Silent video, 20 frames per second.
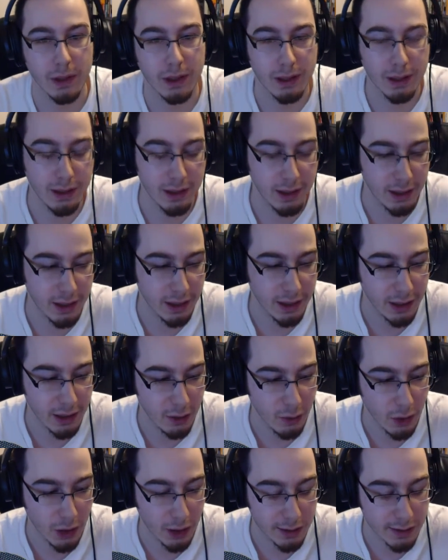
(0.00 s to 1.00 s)

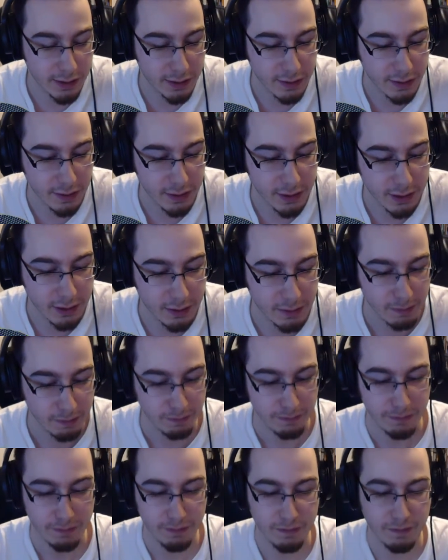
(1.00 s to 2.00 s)
He wants
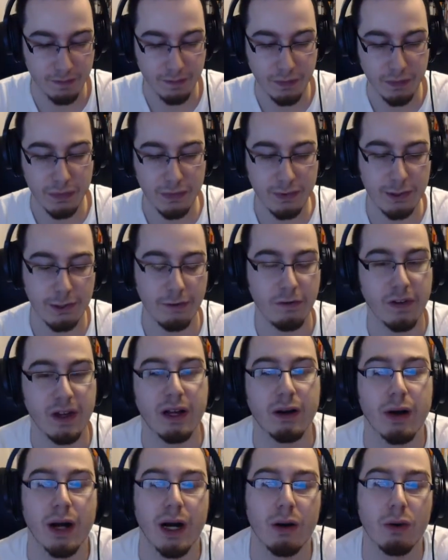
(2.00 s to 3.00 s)
to
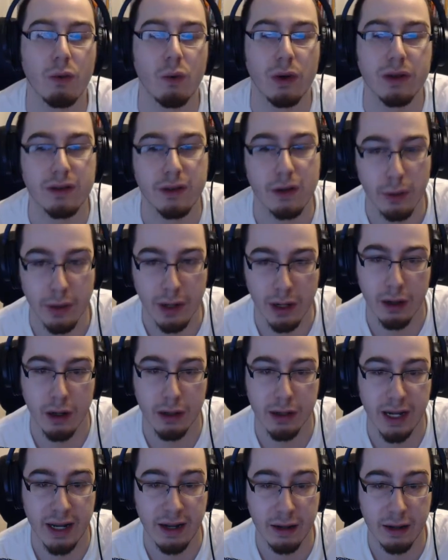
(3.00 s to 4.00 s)
figure out what's going
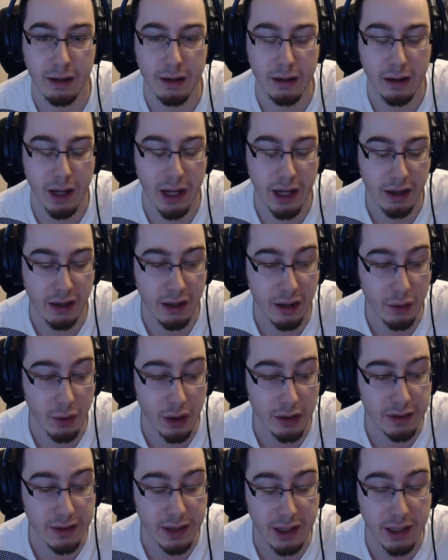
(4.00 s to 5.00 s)
on, and he
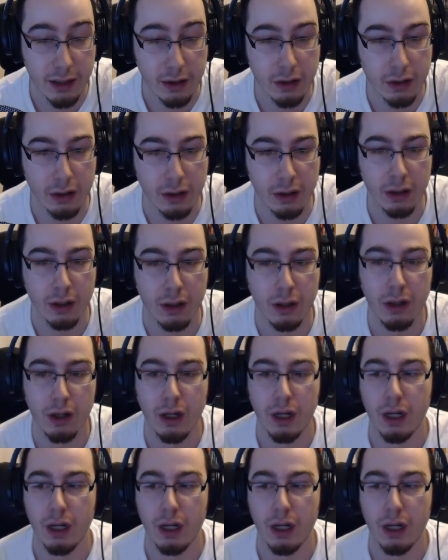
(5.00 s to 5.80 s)
wants to heal her.